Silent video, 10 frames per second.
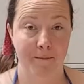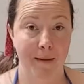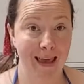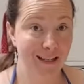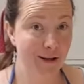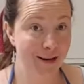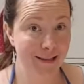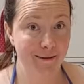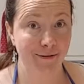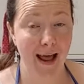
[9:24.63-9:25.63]
Make sure
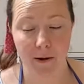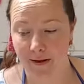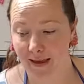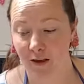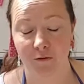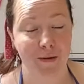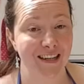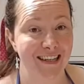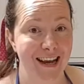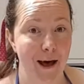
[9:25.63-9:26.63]
it's the flour that you've
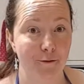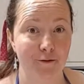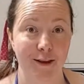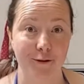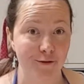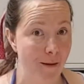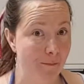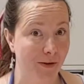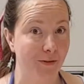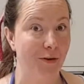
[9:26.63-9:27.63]
measured out for the crumble,